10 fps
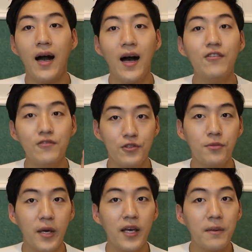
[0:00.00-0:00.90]
How to
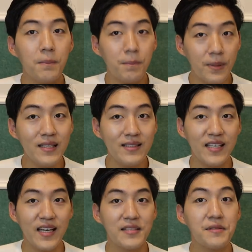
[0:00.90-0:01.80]
make
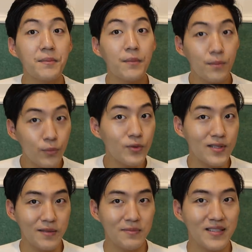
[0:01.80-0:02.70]
BTS
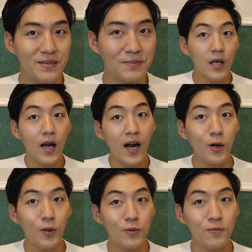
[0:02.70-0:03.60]
Muslims.
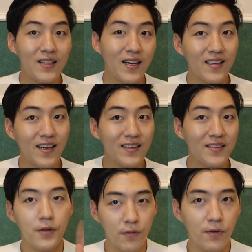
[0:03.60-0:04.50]
How? Da-da.
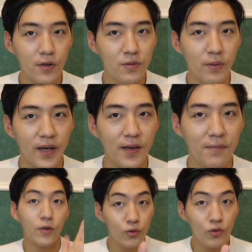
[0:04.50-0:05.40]
The first way,
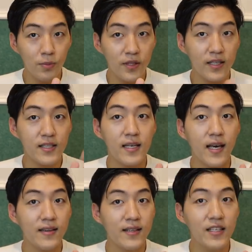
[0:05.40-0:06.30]
go to BTS
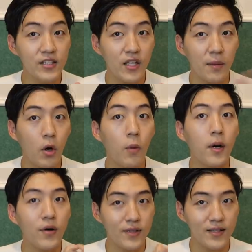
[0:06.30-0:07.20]
and teach them
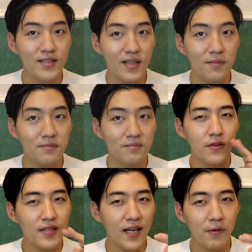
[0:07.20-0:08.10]
about Islam.
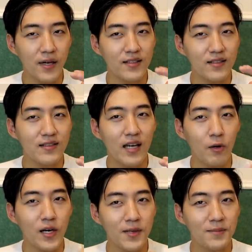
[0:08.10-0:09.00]
The direct dawah.